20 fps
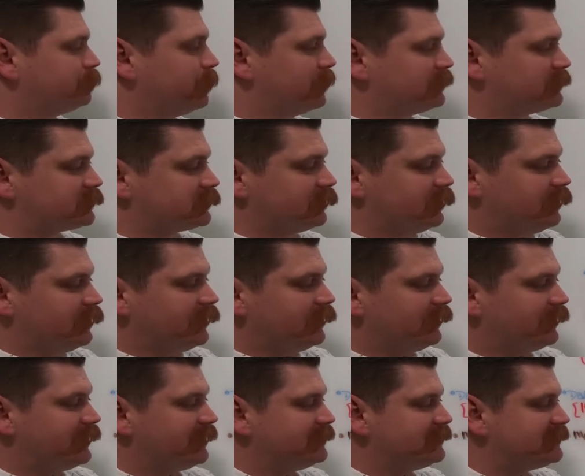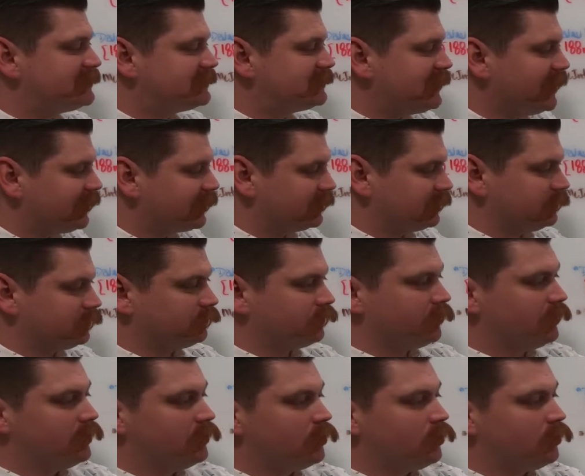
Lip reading: months consecutive